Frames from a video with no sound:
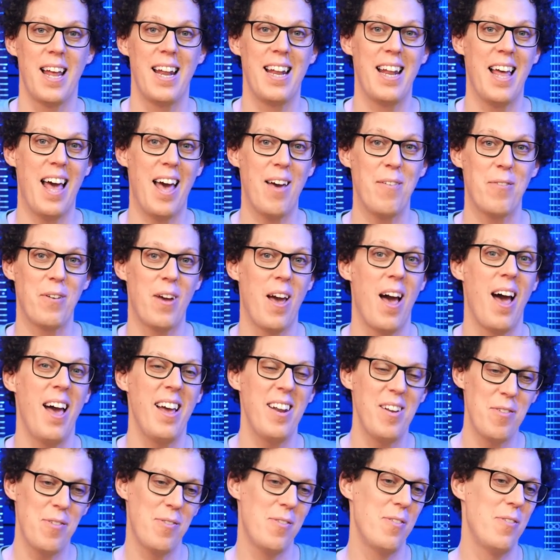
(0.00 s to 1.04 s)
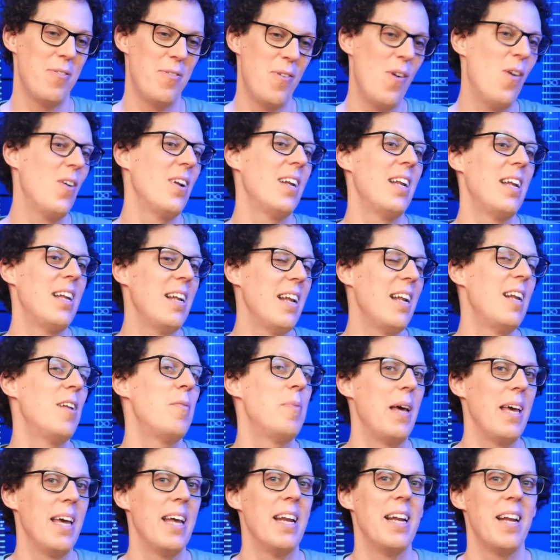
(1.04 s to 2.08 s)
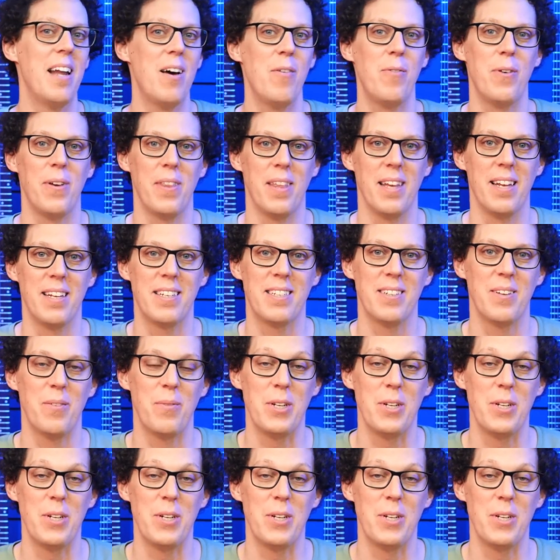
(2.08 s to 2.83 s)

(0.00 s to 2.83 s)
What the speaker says: and I've kind of fallen a little bit in love with it,